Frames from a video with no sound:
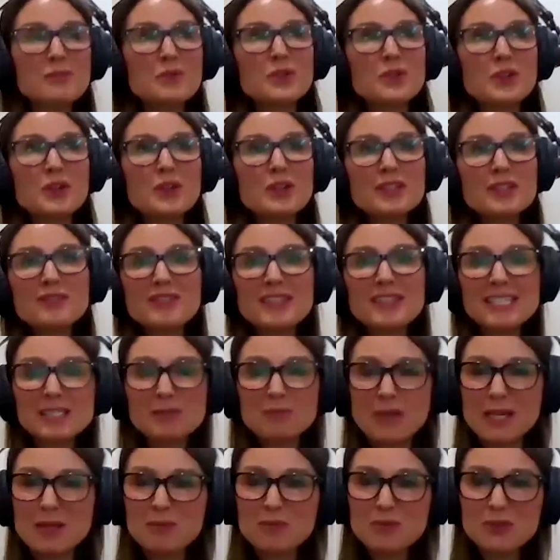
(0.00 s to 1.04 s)
put all of these
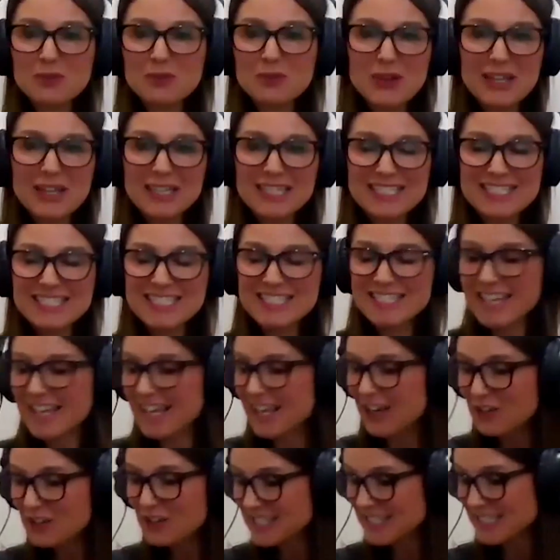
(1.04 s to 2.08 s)
people that work into the
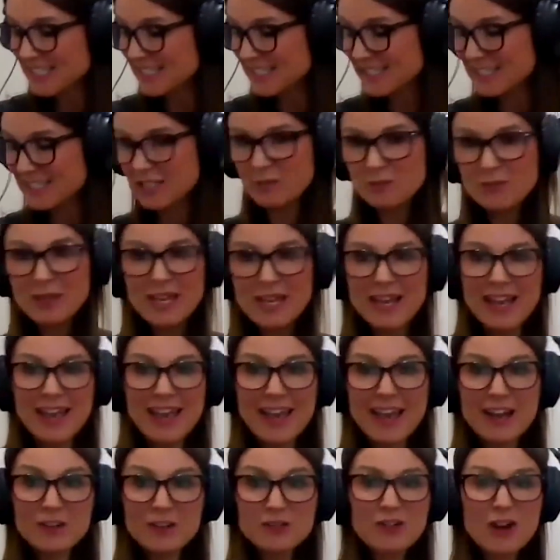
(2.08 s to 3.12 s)
health system
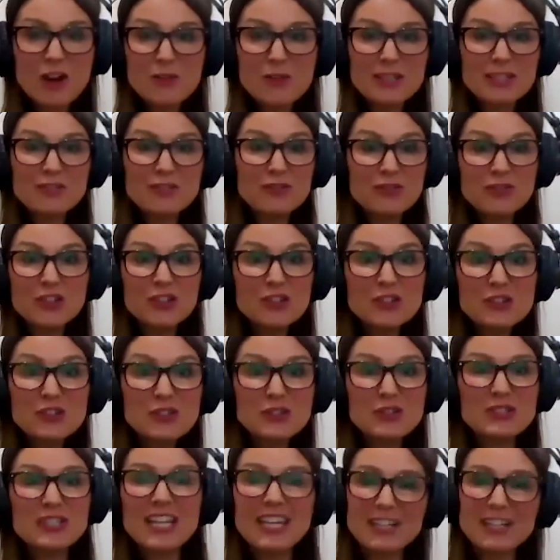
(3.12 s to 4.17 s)
out growing
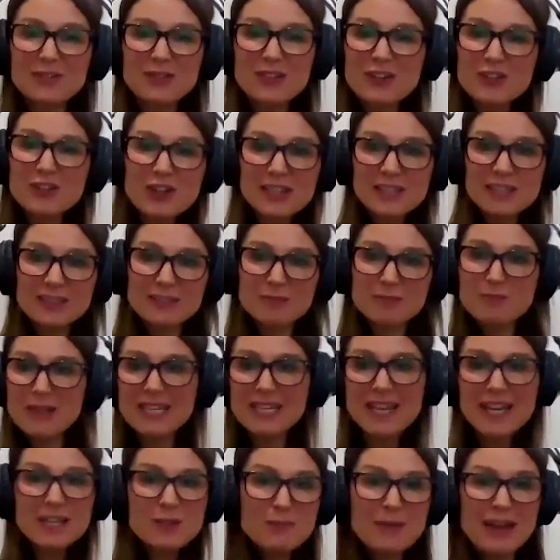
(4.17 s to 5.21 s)
food. Like, we're a bit
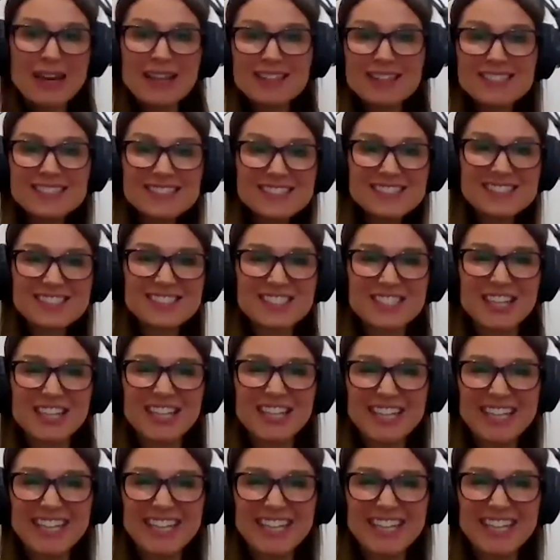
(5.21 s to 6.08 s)
unbalanced.